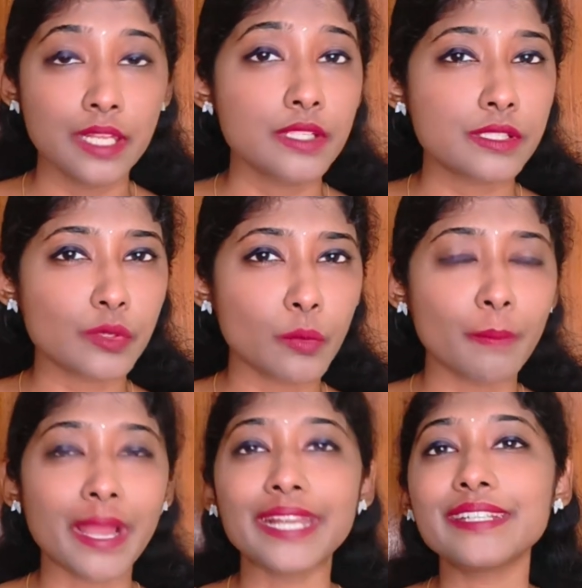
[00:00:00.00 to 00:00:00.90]
So
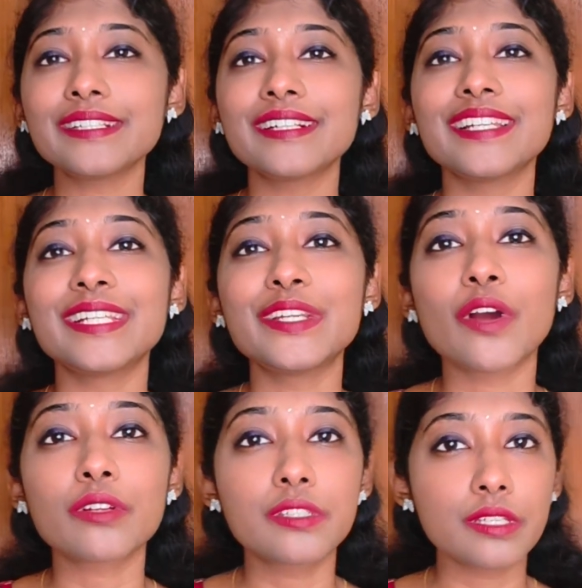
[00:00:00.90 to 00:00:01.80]
my dear curly
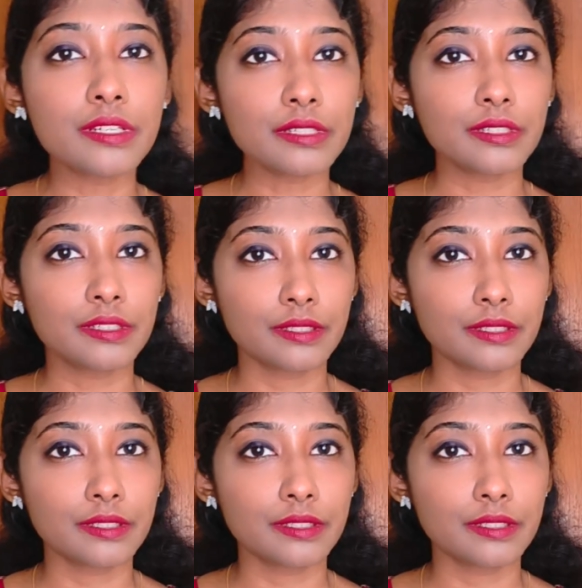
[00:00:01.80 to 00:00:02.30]
doctor,